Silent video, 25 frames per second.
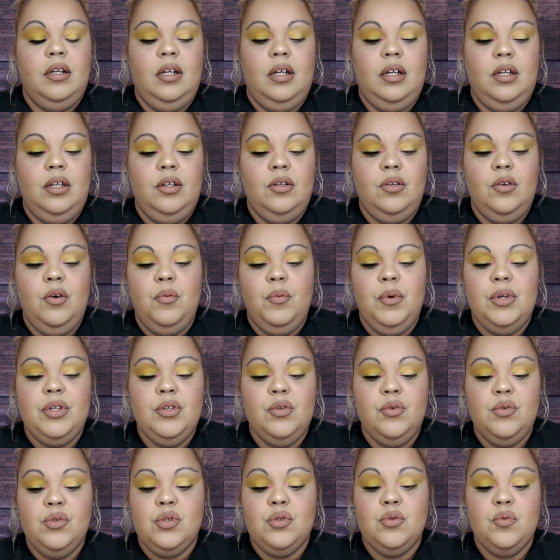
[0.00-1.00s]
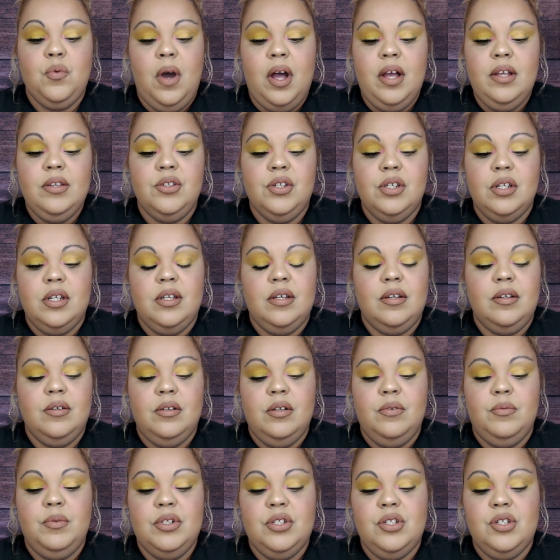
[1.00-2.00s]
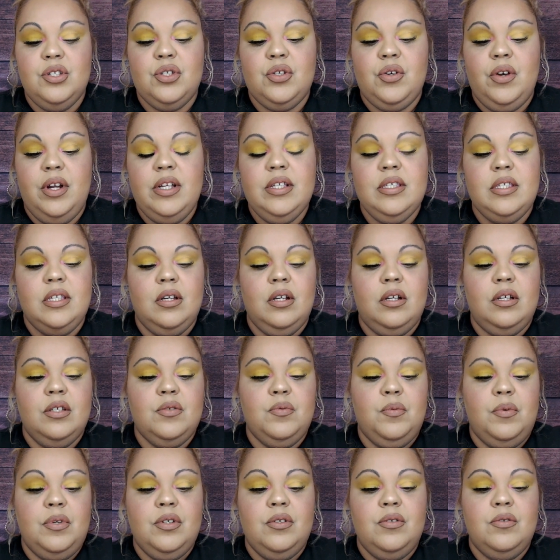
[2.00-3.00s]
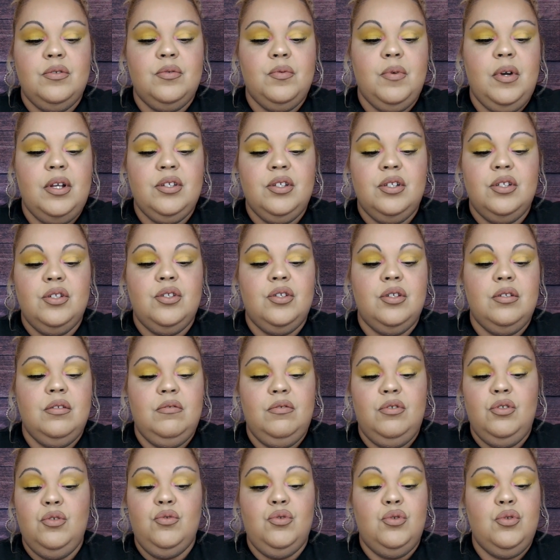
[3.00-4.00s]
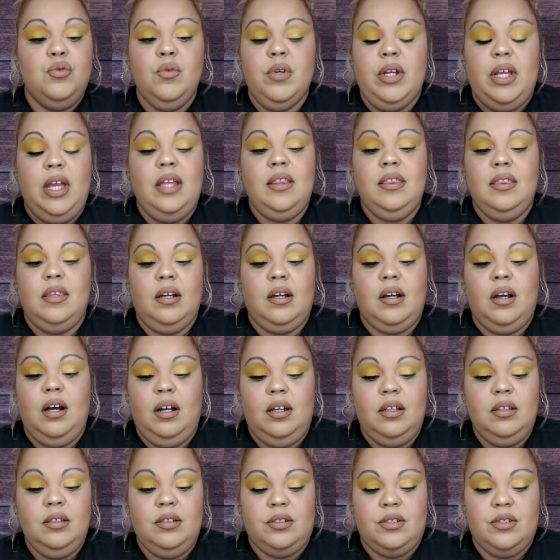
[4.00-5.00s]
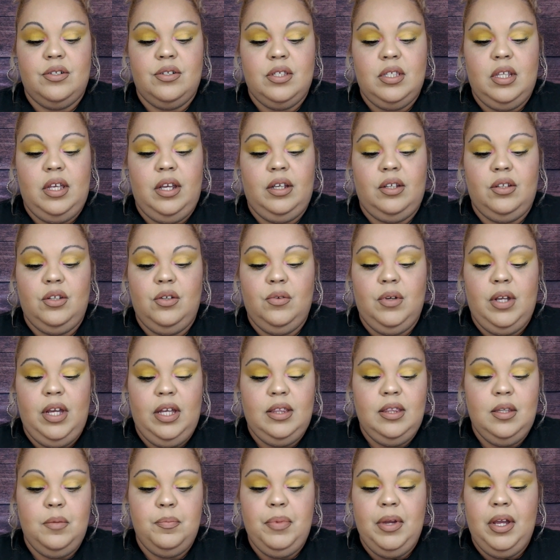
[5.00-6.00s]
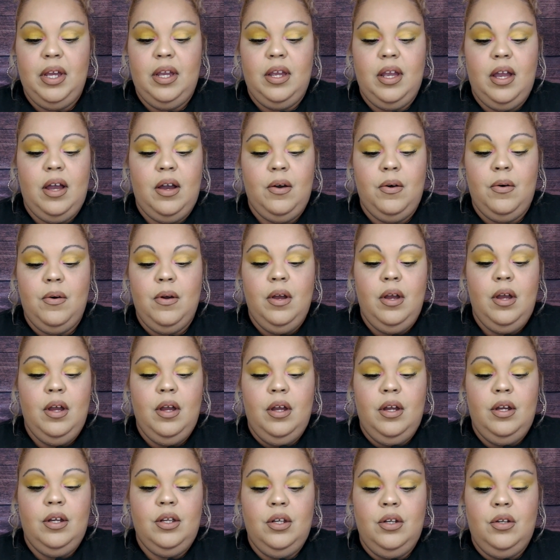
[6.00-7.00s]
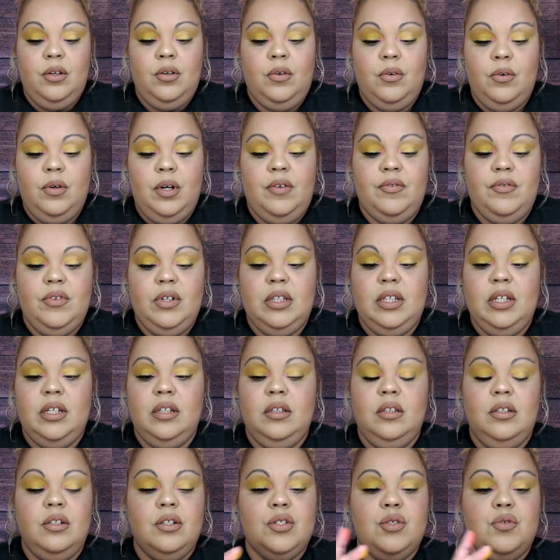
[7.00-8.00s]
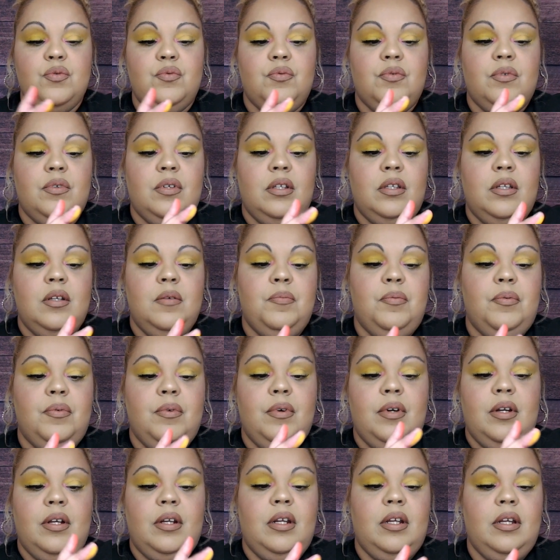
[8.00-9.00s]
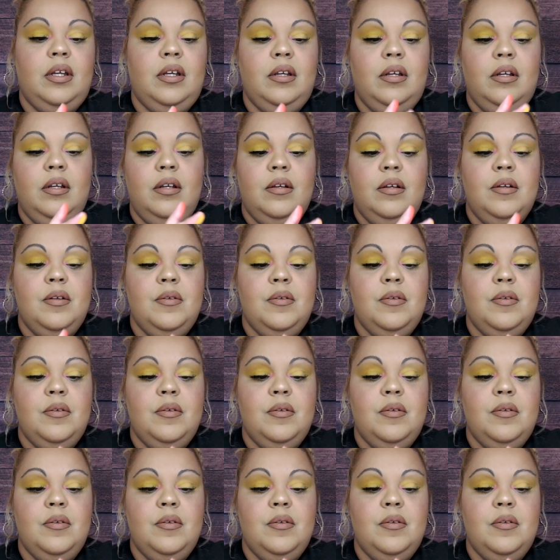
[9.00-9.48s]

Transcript: You know, when you swatch it, which is crazy because when you swatch it, you do get the colors, like you get the payout, you know, everything looks really pretty.